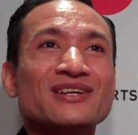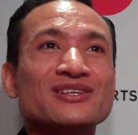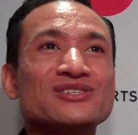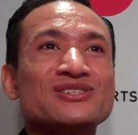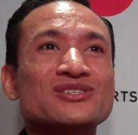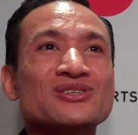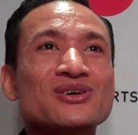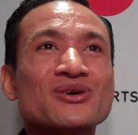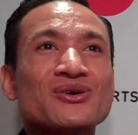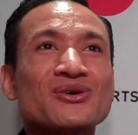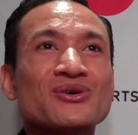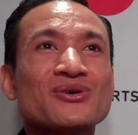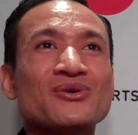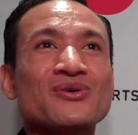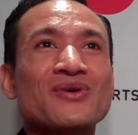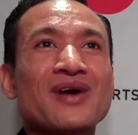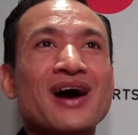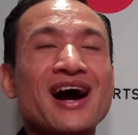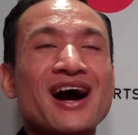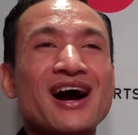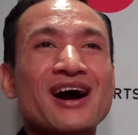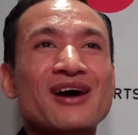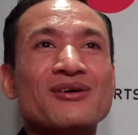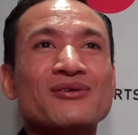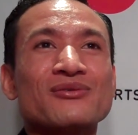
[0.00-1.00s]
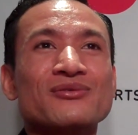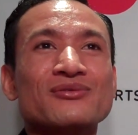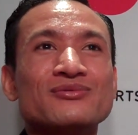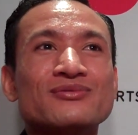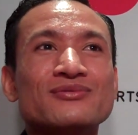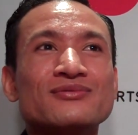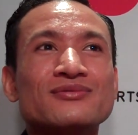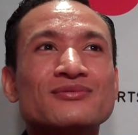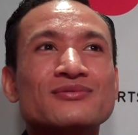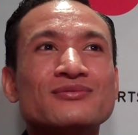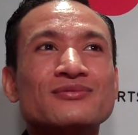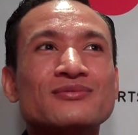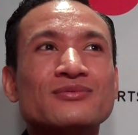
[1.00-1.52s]
And so
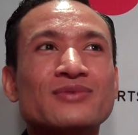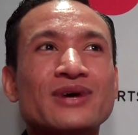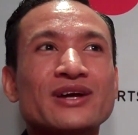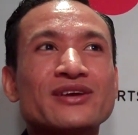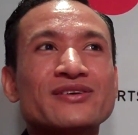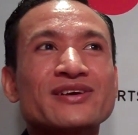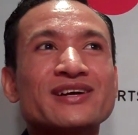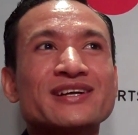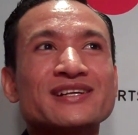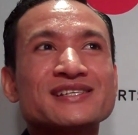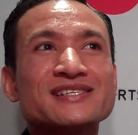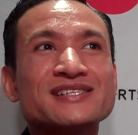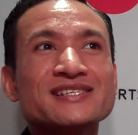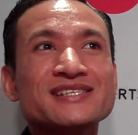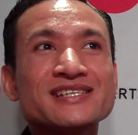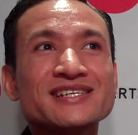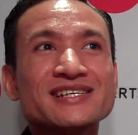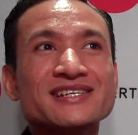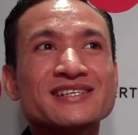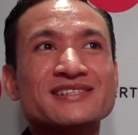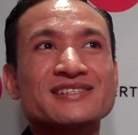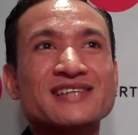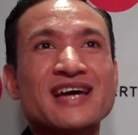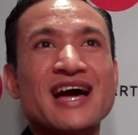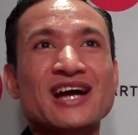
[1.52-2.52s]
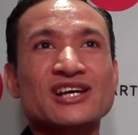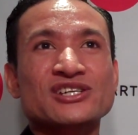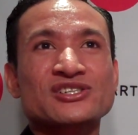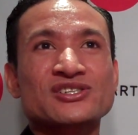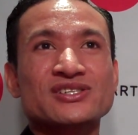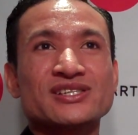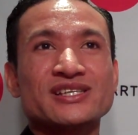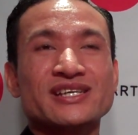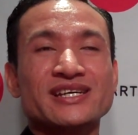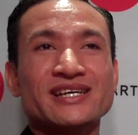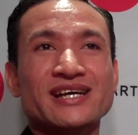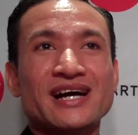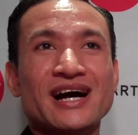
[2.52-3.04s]
what you're going to see is
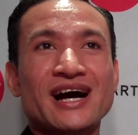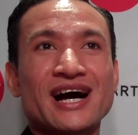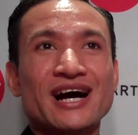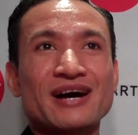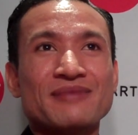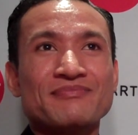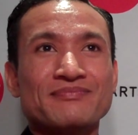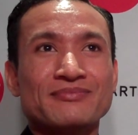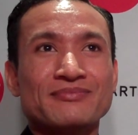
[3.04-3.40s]
actually